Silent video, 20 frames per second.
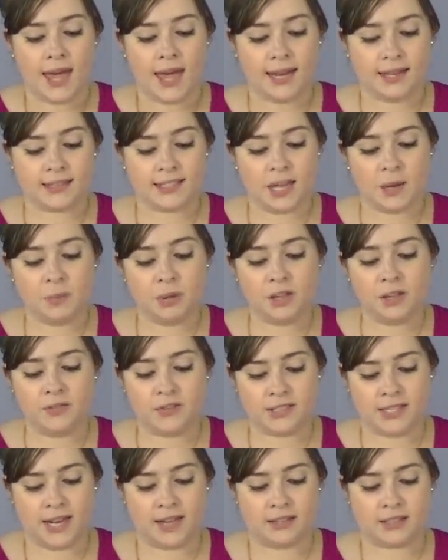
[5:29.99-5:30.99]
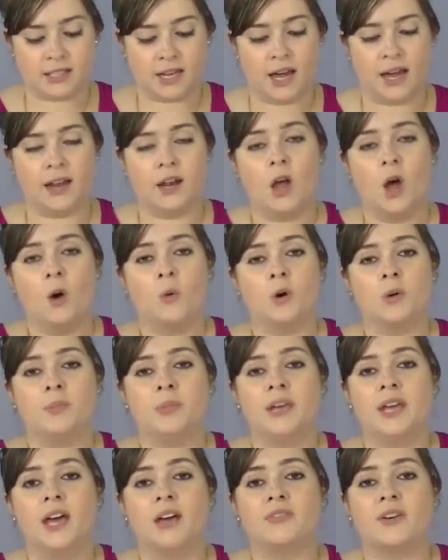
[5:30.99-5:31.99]
An example of a test cut
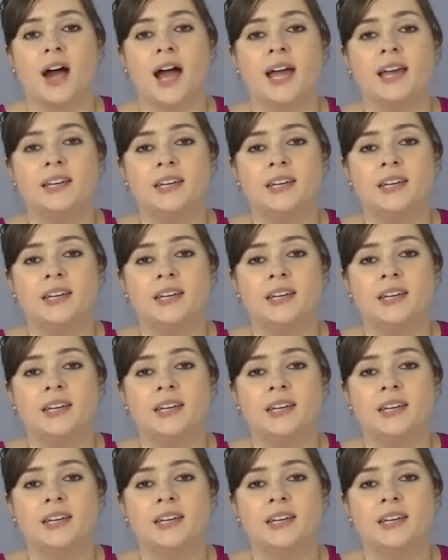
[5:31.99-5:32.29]
would be if I